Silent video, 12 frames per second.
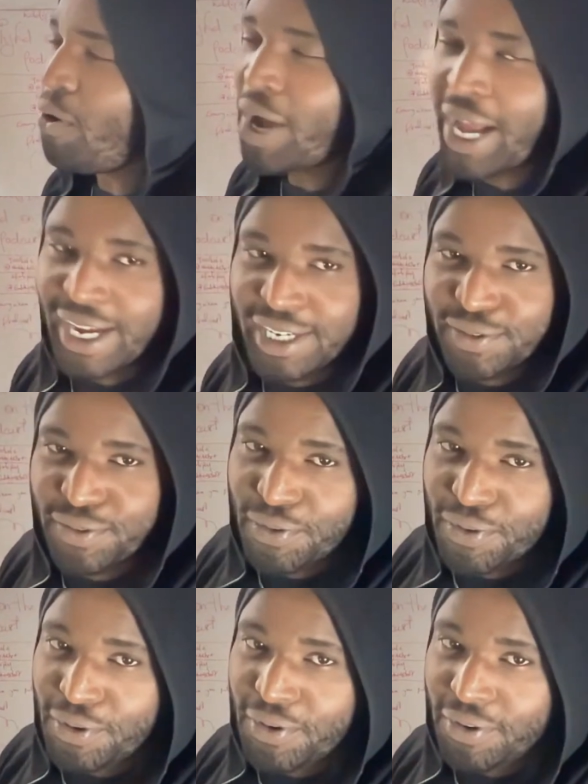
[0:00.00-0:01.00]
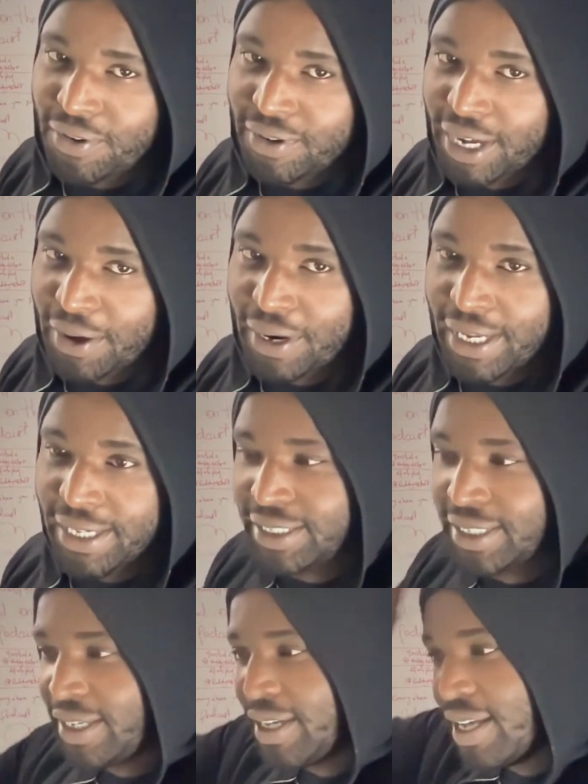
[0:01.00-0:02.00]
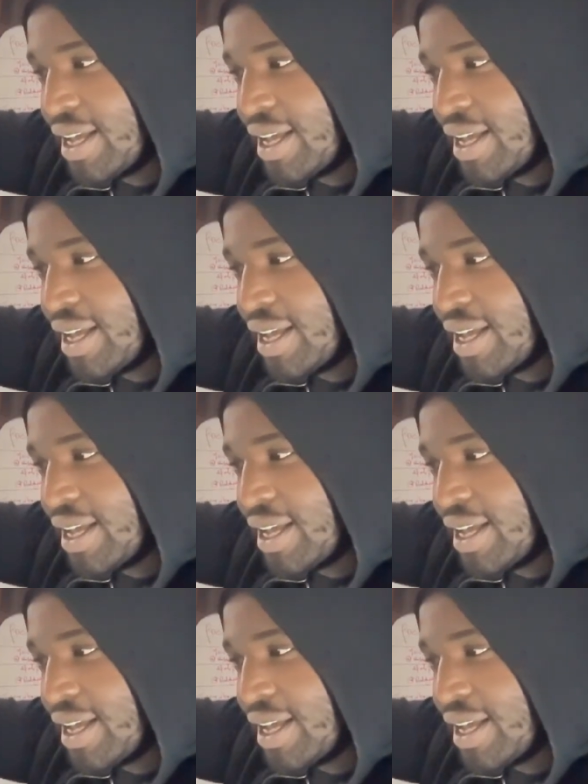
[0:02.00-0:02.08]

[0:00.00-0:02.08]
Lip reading: ask for, how will I say,